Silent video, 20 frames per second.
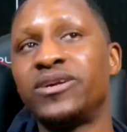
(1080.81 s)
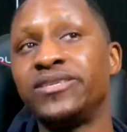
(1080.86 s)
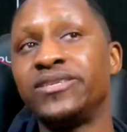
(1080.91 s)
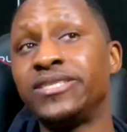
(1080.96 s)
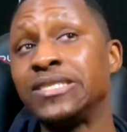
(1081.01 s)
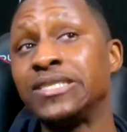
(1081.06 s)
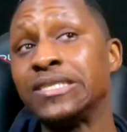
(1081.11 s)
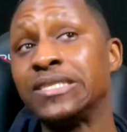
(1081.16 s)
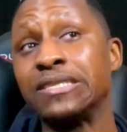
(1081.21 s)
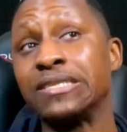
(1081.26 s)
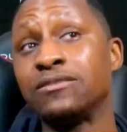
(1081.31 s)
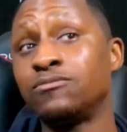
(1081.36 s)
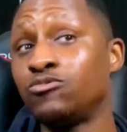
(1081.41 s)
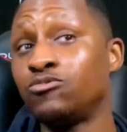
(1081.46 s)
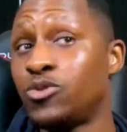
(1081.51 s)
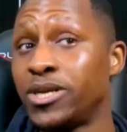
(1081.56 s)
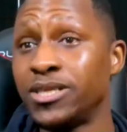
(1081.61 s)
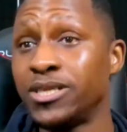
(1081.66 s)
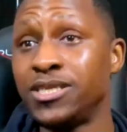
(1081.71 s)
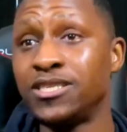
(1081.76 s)
And she's like,
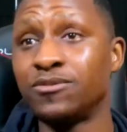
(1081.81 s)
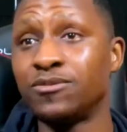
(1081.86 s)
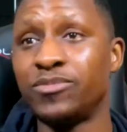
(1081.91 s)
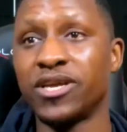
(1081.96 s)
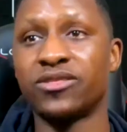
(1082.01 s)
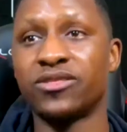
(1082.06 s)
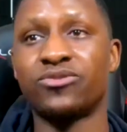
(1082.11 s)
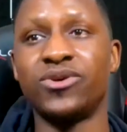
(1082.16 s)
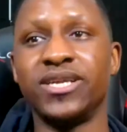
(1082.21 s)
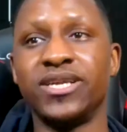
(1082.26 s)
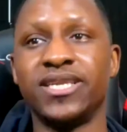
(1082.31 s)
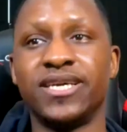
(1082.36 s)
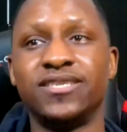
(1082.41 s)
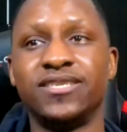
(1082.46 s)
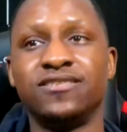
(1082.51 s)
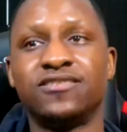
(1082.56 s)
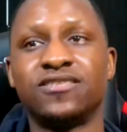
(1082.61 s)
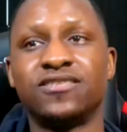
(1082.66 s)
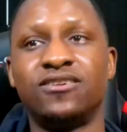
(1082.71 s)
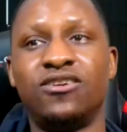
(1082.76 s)
well, he's a big threat that
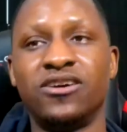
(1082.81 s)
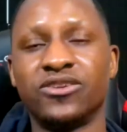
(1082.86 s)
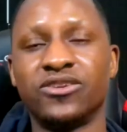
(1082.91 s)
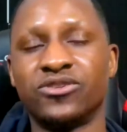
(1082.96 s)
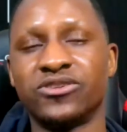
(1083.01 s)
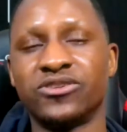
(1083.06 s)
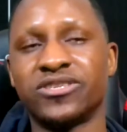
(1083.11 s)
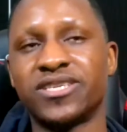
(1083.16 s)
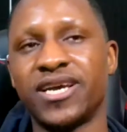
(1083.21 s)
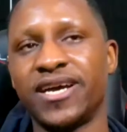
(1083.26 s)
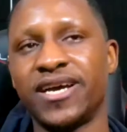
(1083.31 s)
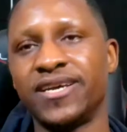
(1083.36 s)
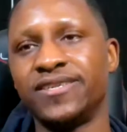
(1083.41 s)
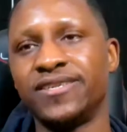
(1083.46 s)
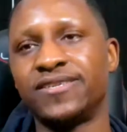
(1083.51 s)
is on our side.